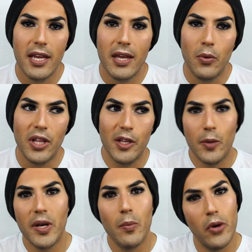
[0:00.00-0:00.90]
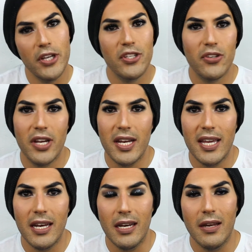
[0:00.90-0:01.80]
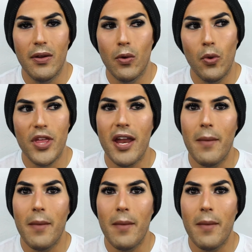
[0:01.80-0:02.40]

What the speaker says: with a little bit of moisture in it without